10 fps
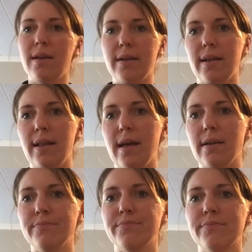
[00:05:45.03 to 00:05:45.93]

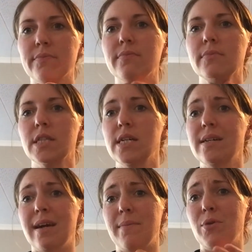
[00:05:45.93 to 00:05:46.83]
I'm
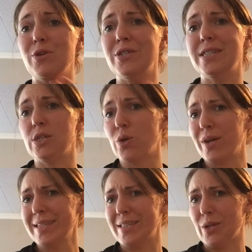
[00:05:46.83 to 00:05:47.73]
not used to
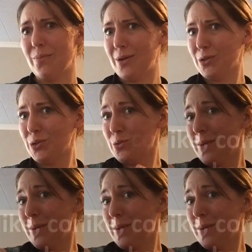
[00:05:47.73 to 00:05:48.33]
talking so much to